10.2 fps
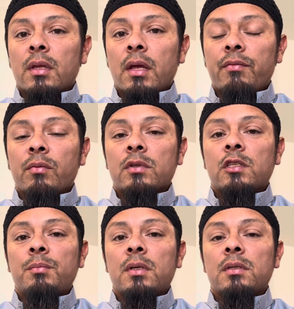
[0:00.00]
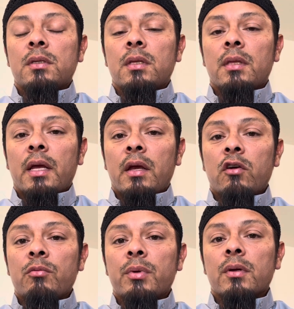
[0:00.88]
everyone speaks the
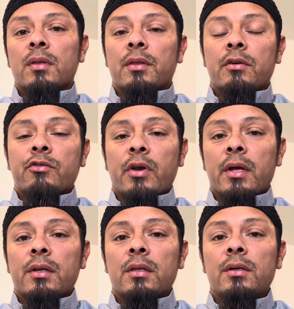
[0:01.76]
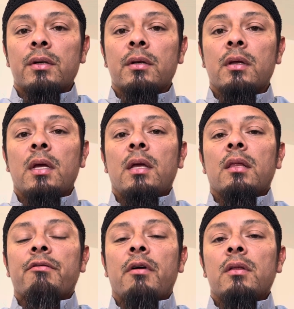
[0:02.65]
Arabic that they're trying to learn,
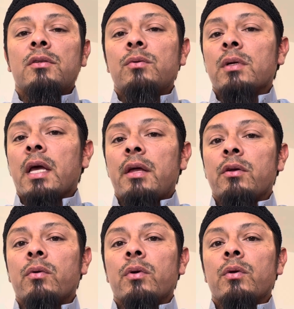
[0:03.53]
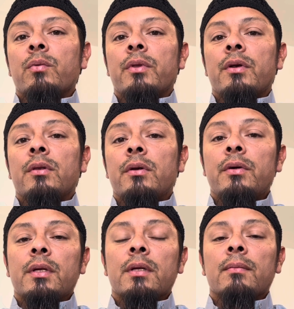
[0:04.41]
they fall into a category where they're
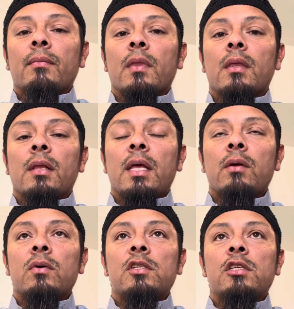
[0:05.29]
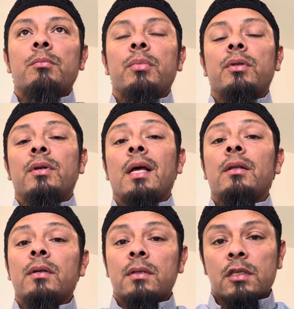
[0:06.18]
learning the language, but they're not
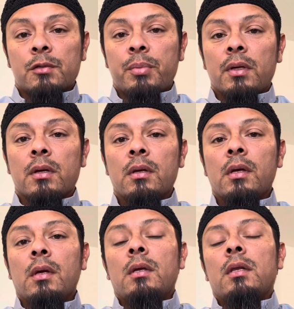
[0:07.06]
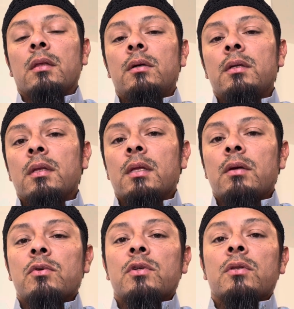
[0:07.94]
learning to speak. And learning the
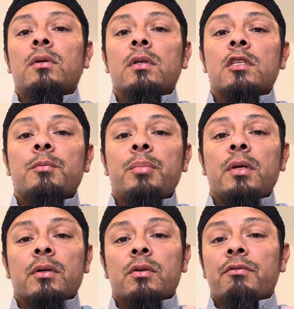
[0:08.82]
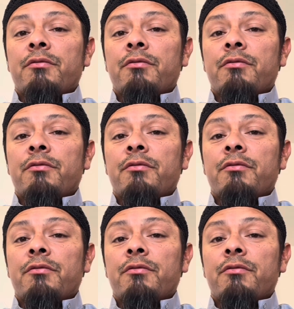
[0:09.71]
language and learning to speak are two